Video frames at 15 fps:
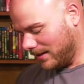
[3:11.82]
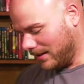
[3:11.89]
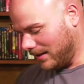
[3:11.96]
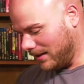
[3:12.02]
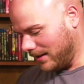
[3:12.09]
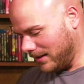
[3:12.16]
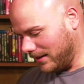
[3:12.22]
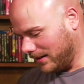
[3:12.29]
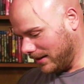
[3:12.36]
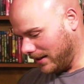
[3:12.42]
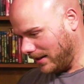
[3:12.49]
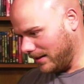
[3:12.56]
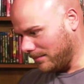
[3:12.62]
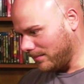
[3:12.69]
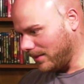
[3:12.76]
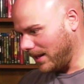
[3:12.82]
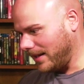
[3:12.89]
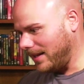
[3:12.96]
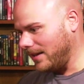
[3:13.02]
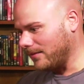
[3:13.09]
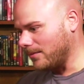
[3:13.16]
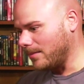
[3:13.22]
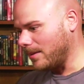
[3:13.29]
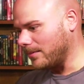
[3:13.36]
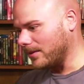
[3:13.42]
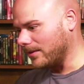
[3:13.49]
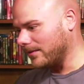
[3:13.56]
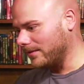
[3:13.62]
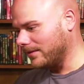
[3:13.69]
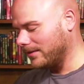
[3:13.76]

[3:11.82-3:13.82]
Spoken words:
Ugh, I can't remember.